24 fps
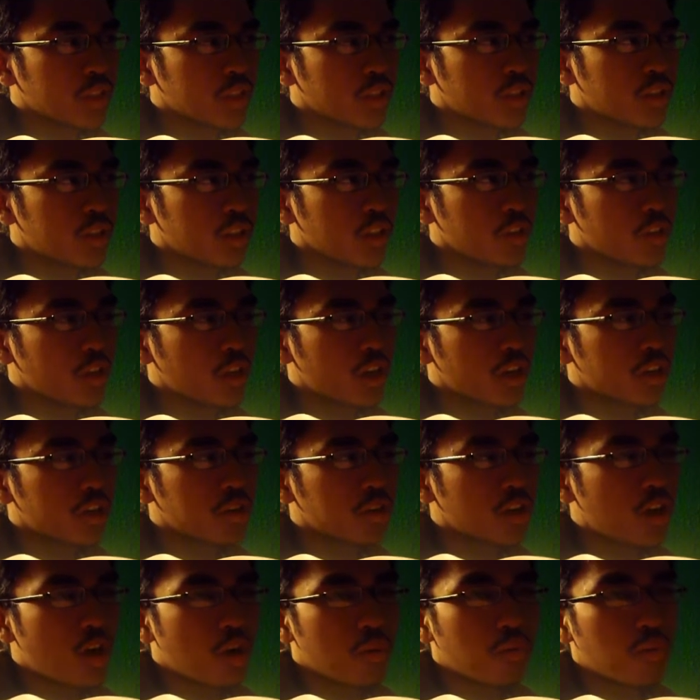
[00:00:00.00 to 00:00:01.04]
I think I
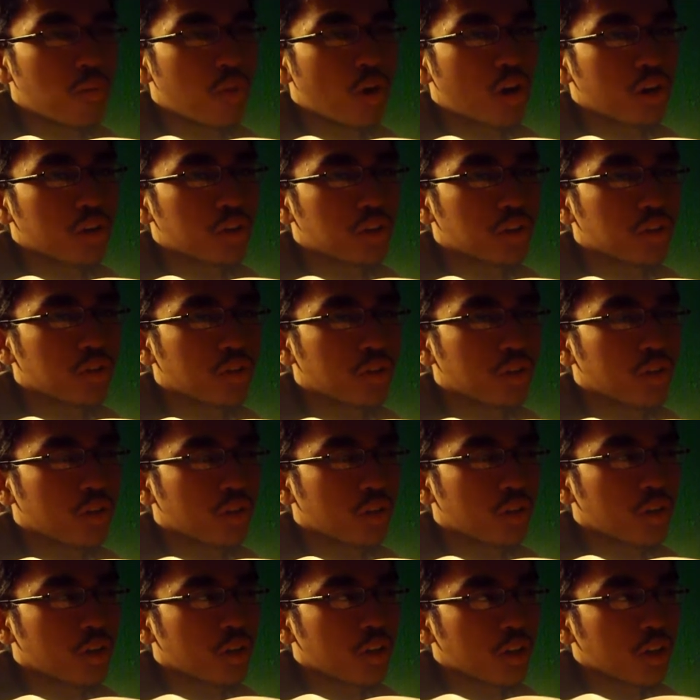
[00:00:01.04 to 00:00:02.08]
saw a botch in there
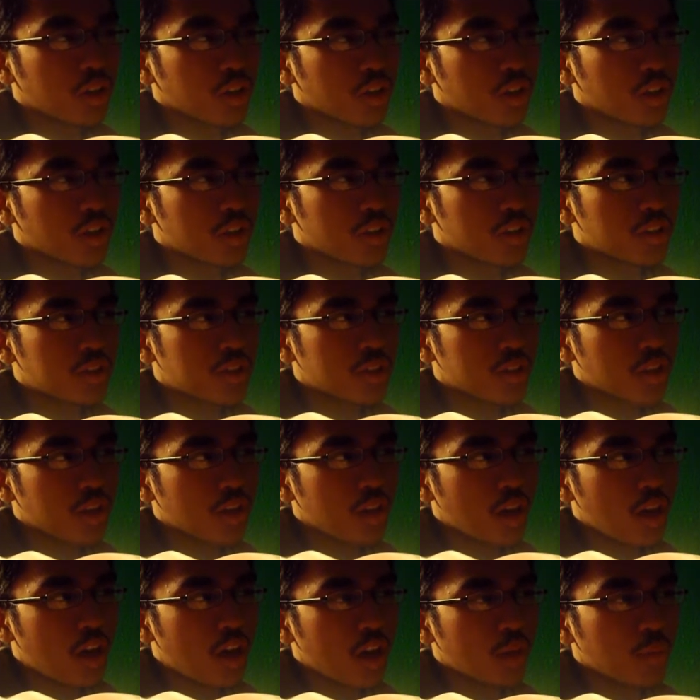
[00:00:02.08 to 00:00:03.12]
because
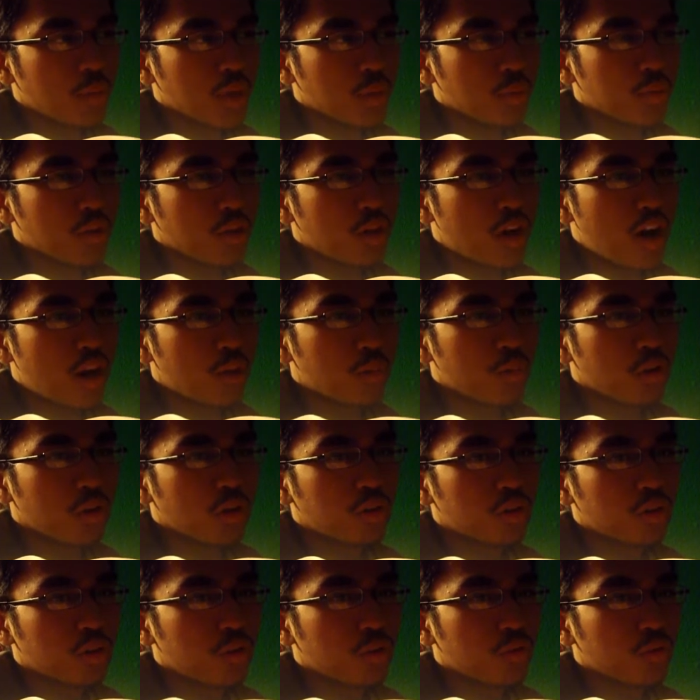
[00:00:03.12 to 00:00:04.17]
I remember
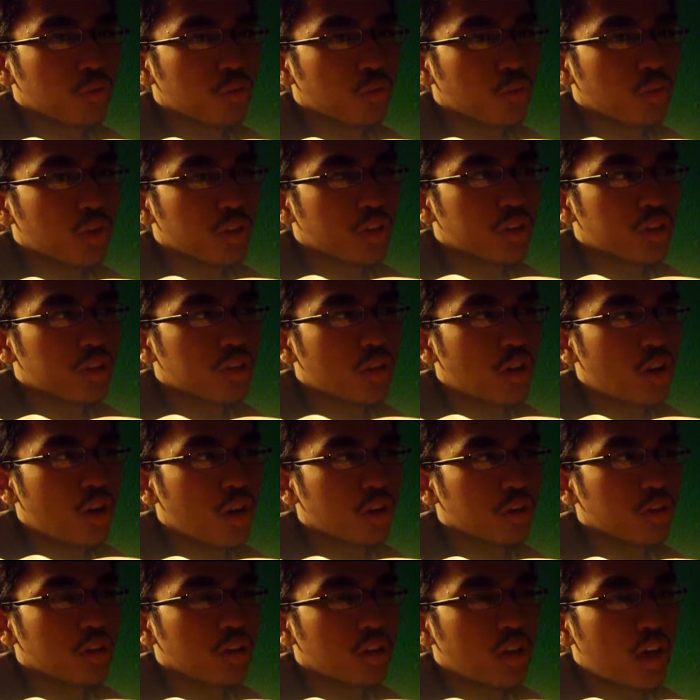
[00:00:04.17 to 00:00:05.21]
Alberto was
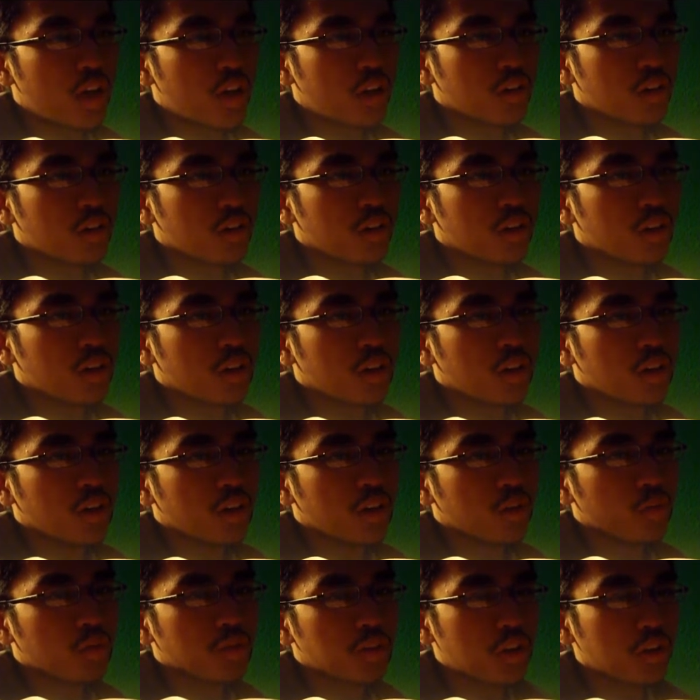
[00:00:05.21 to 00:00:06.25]
on the ladder,
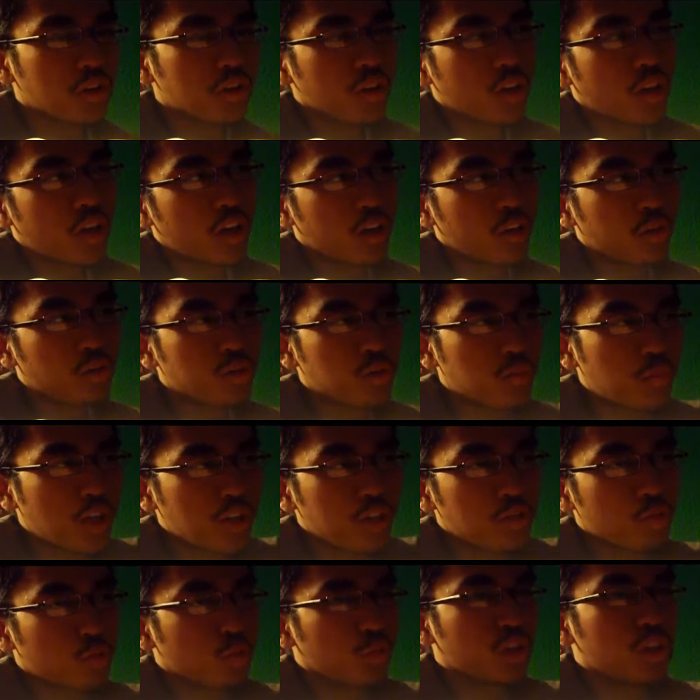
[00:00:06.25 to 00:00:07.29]
was on the ladder. He was about
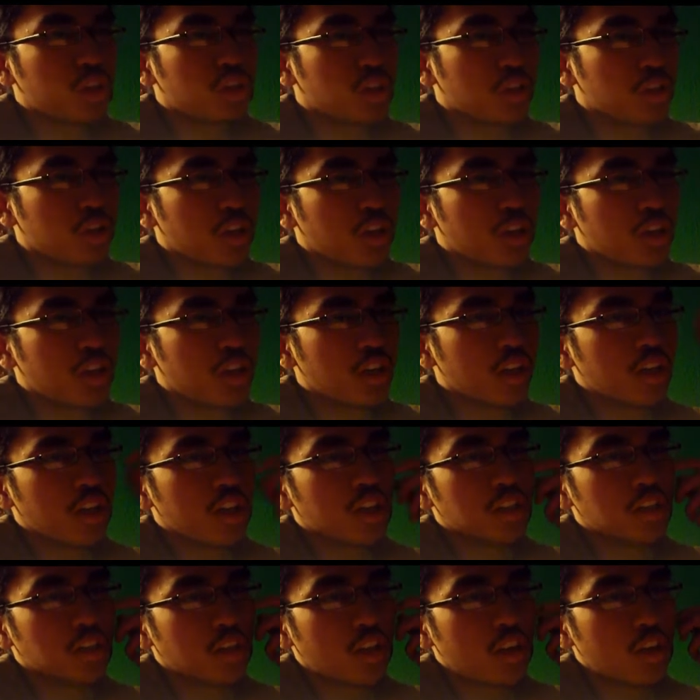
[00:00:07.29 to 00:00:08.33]
to reach it, and
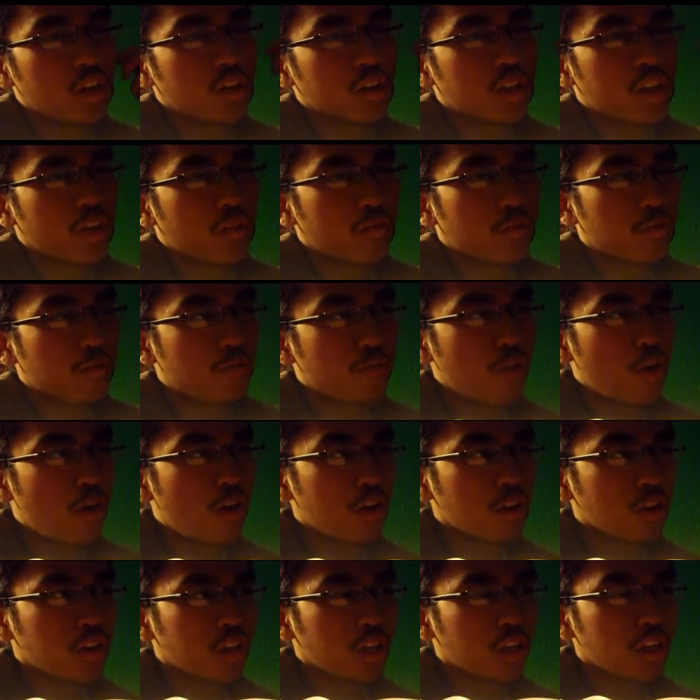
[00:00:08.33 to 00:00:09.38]
his ladder kept
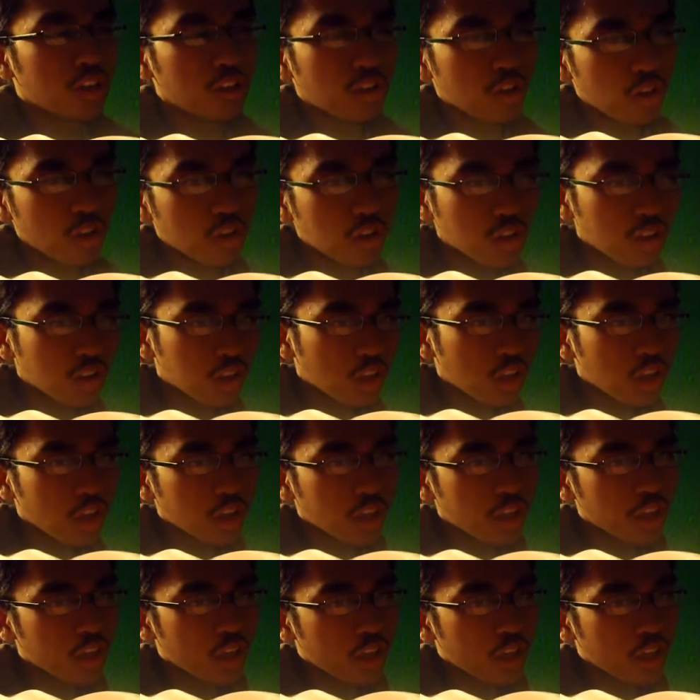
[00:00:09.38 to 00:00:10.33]
falling, and it looked like